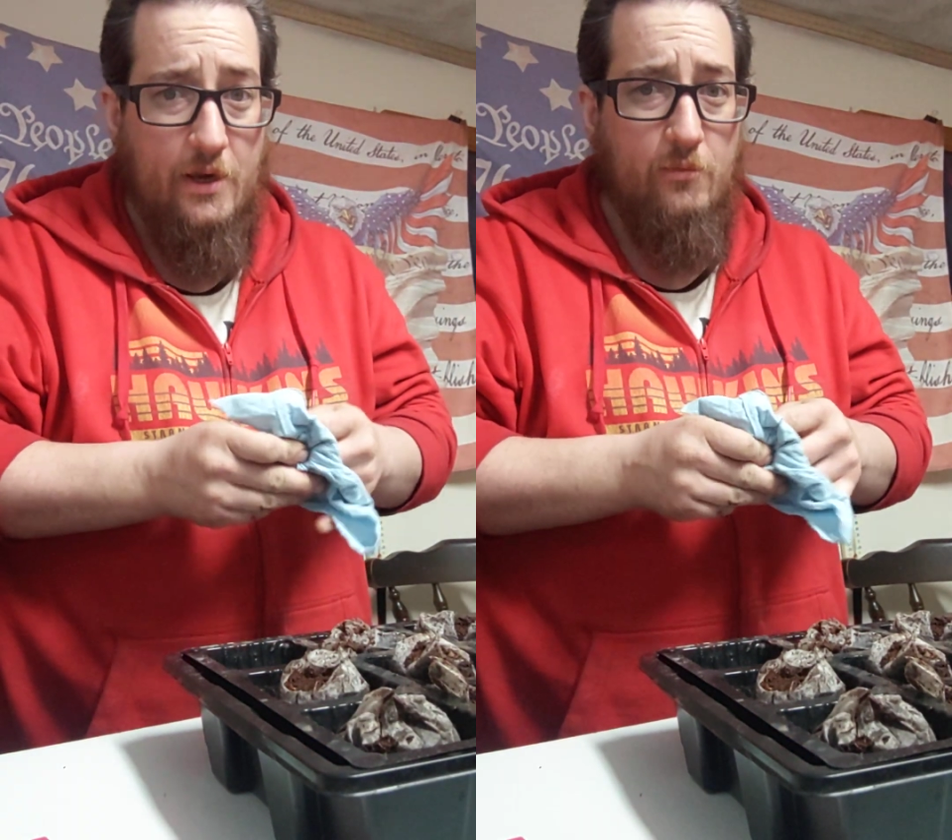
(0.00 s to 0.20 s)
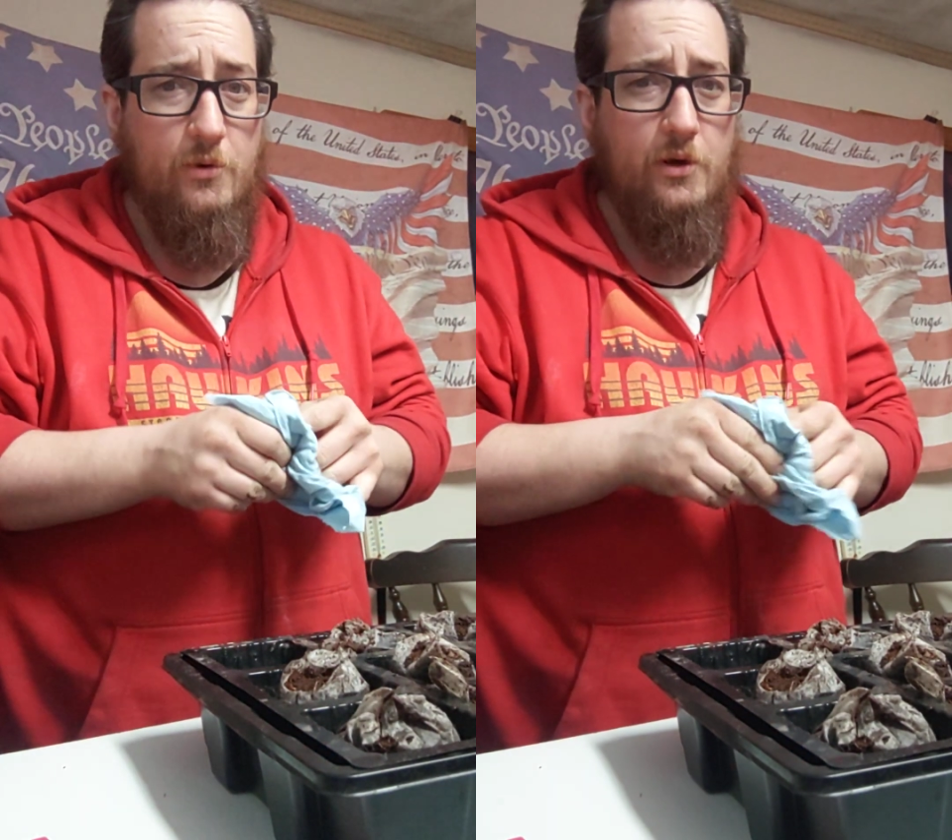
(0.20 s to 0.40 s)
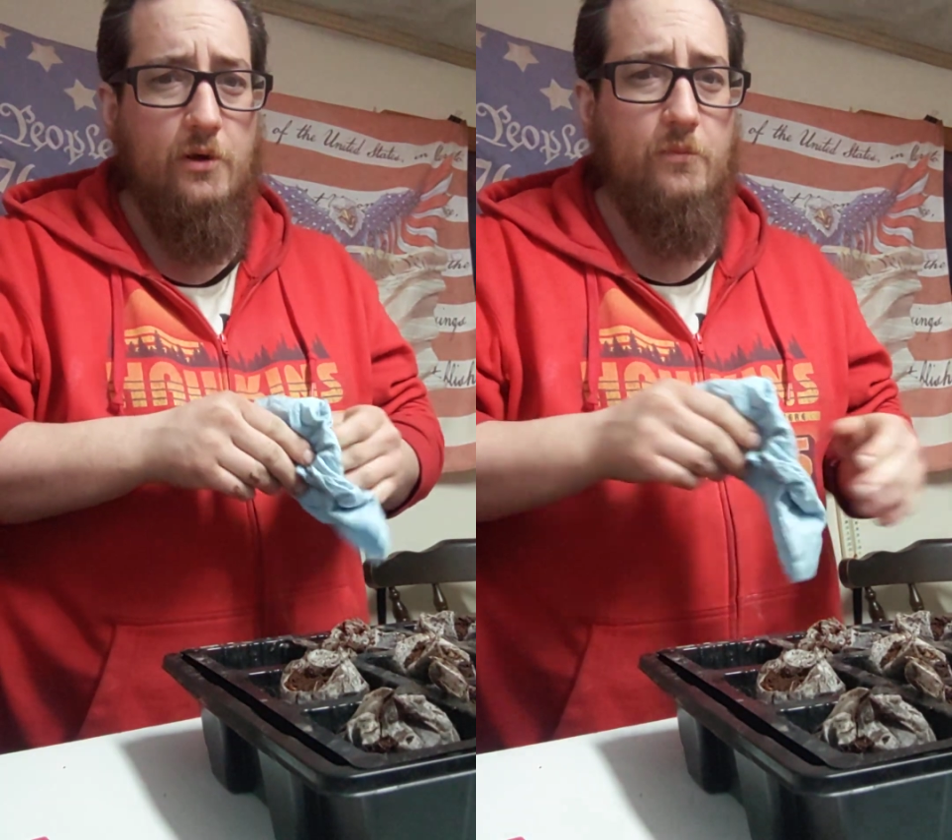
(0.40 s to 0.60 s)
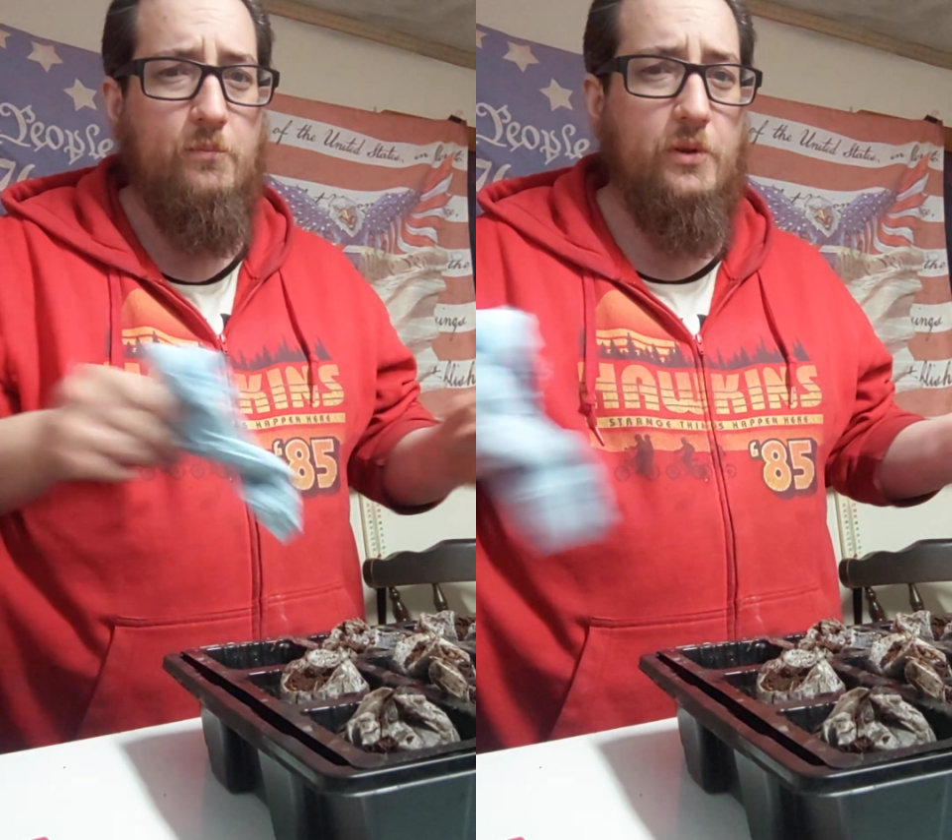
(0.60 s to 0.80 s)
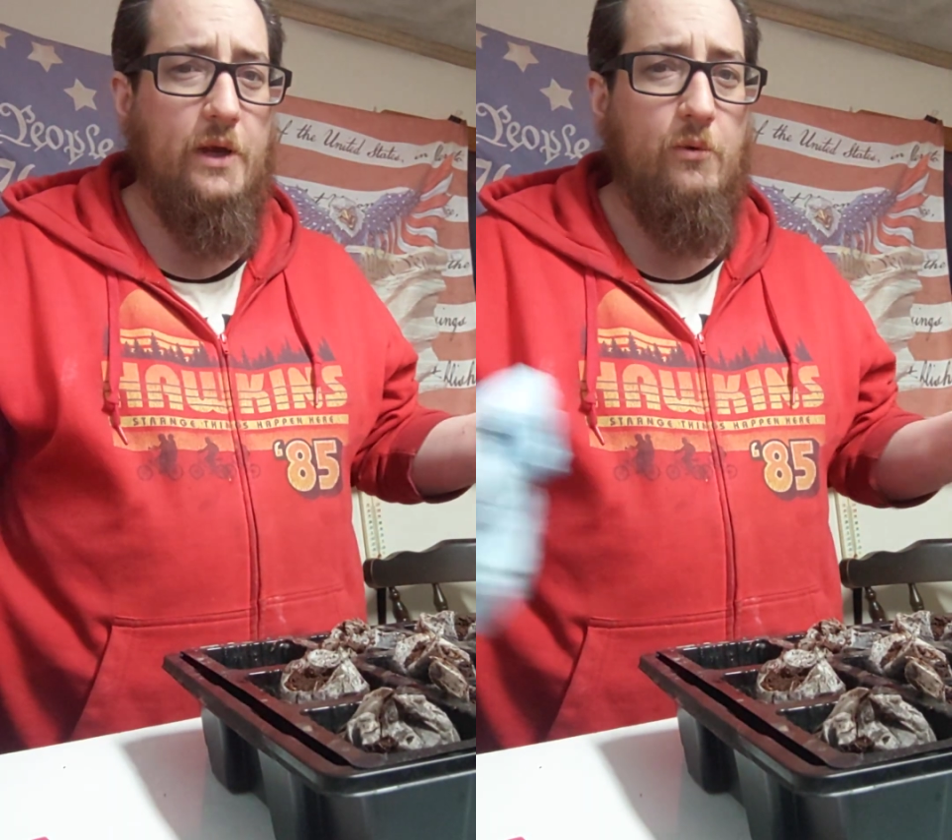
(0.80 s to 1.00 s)
And we're going to
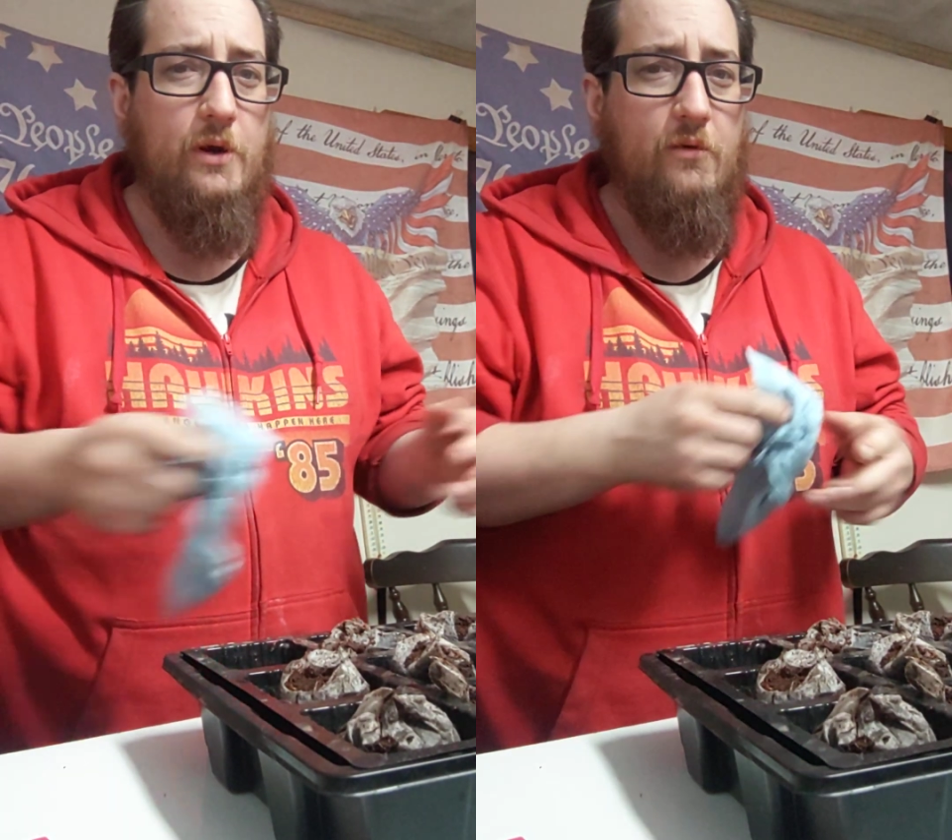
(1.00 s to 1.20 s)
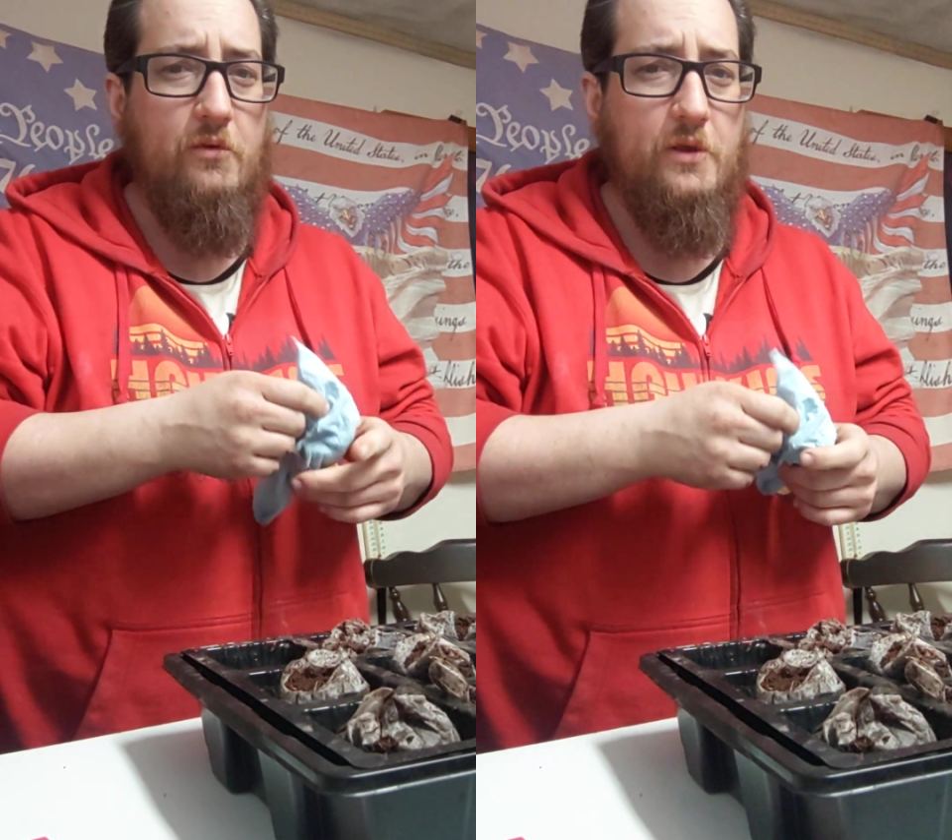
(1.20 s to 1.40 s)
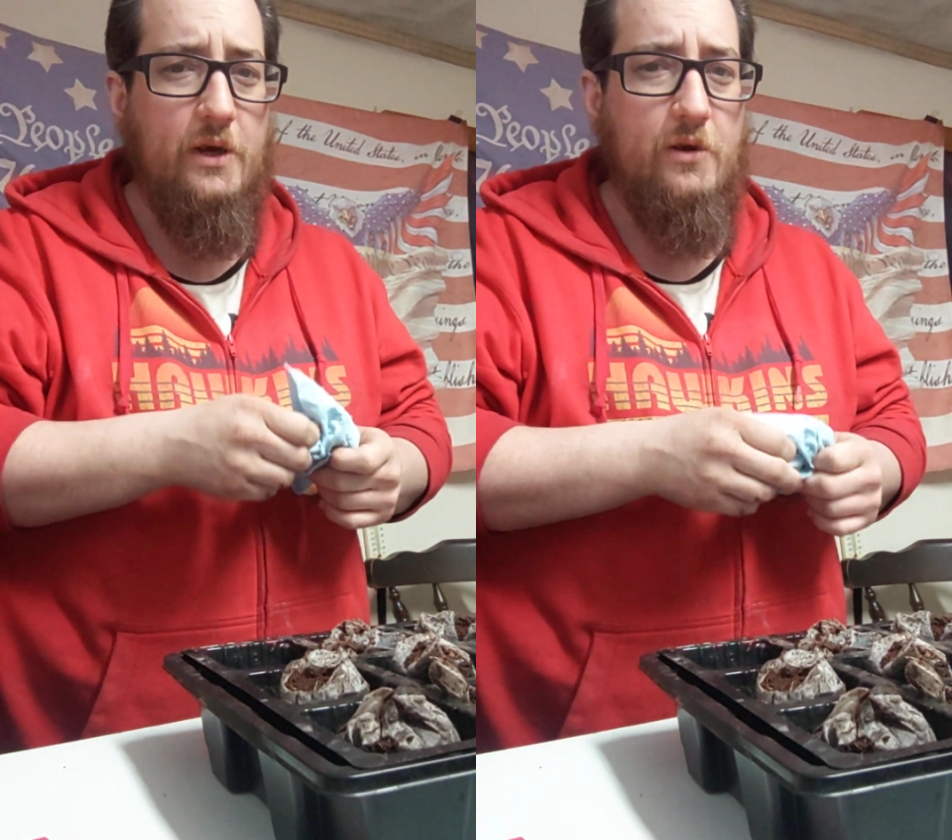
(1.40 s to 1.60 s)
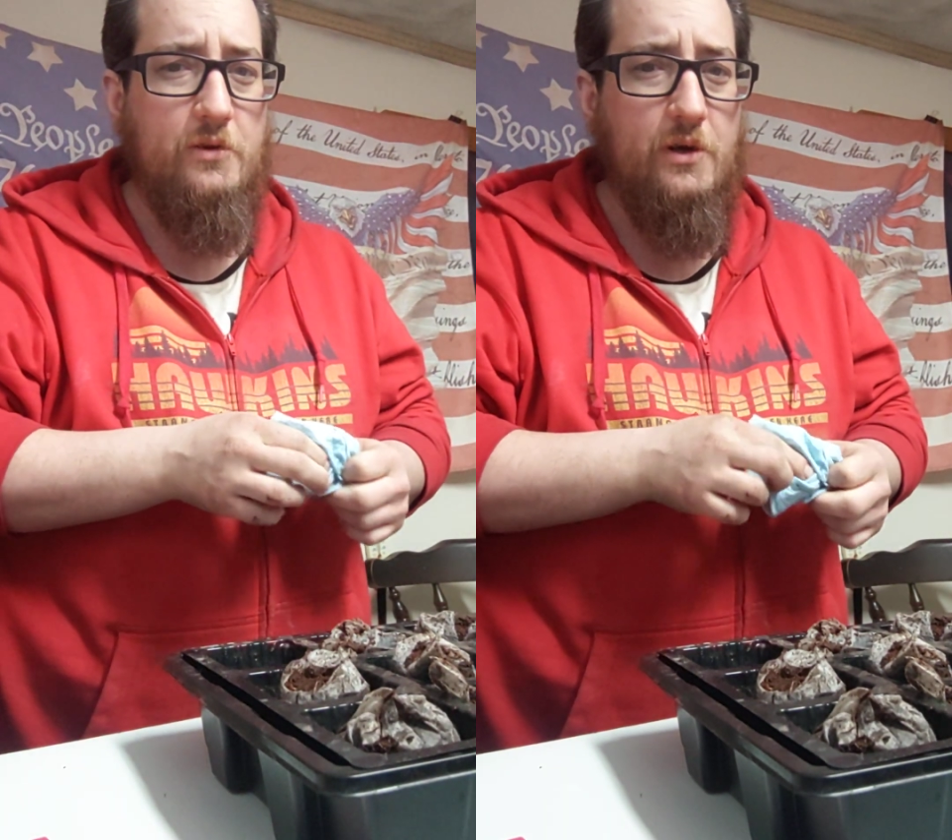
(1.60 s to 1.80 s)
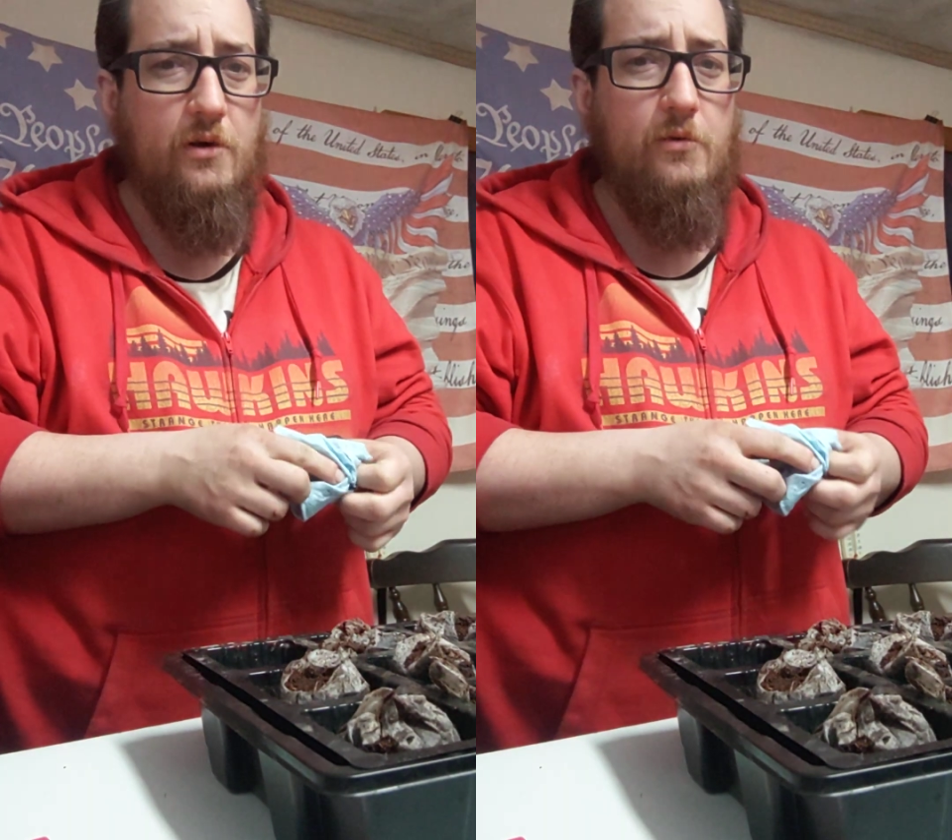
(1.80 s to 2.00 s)
play with everything out
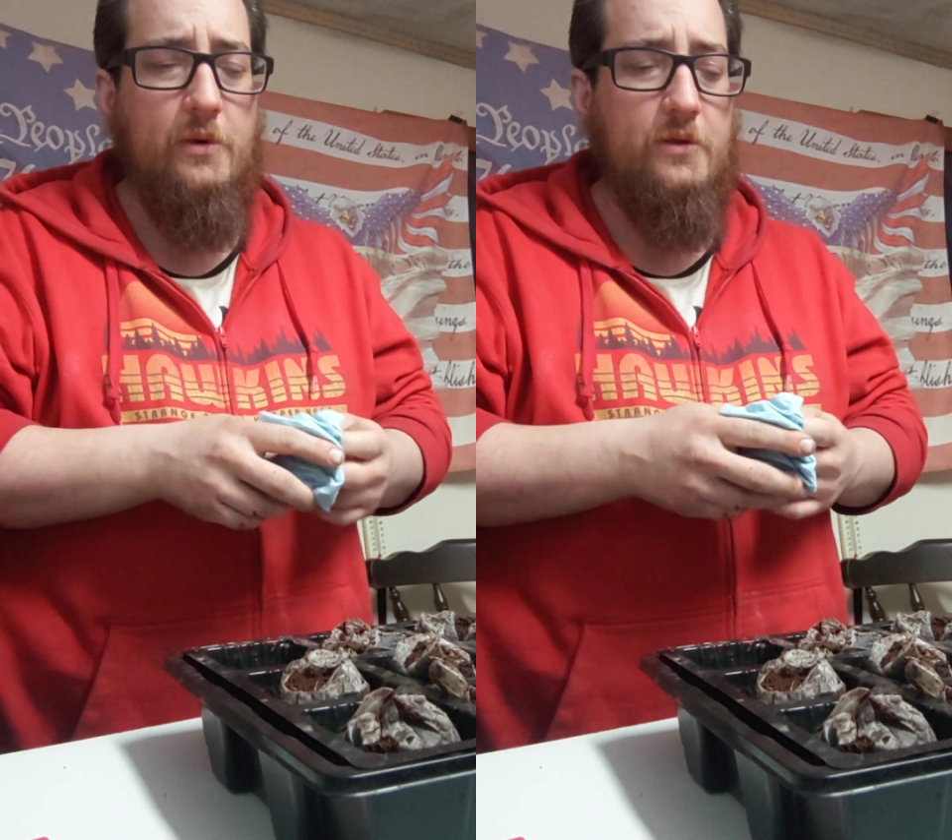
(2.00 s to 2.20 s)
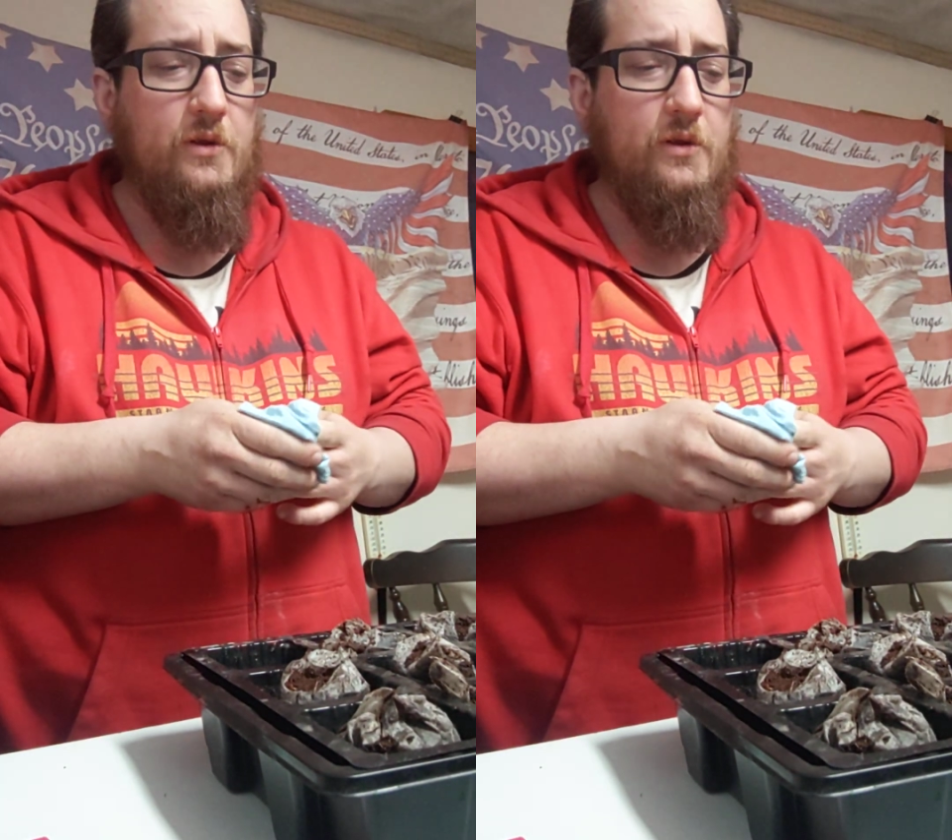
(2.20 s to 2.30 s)
there to make